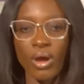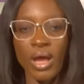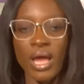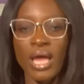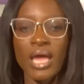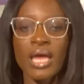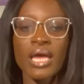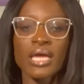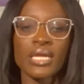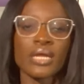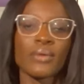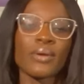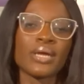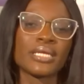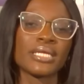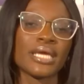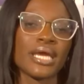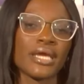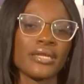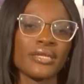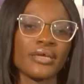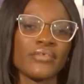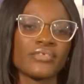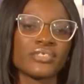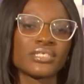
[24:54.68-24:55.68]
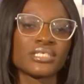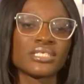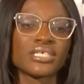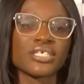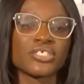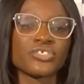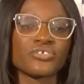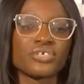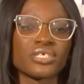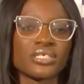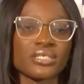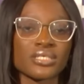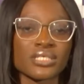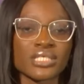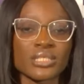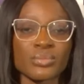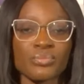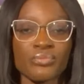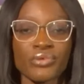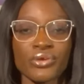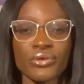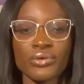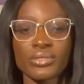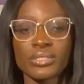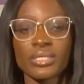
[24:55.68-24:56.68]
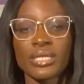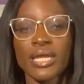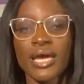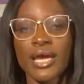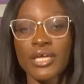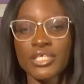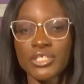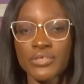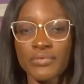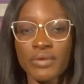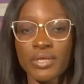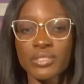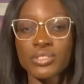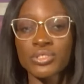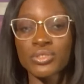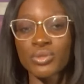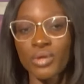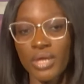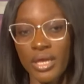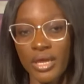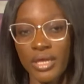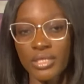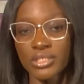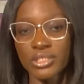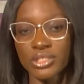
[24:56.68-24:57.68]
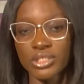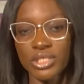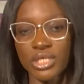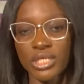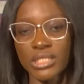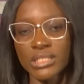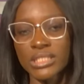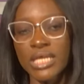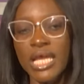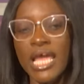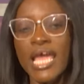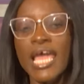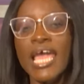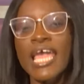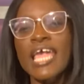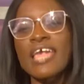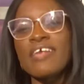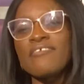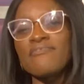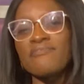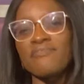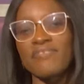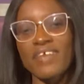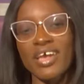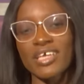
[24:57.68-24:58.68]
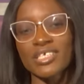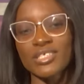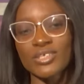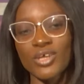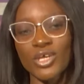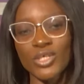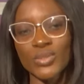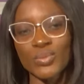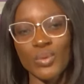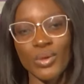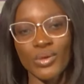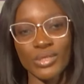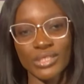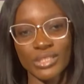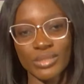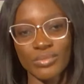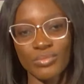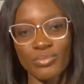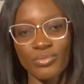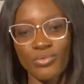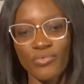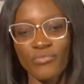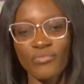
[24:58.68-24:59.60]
Now, at the end of today's trading spree on the Nigerian Stock Exchange, investors were on the move with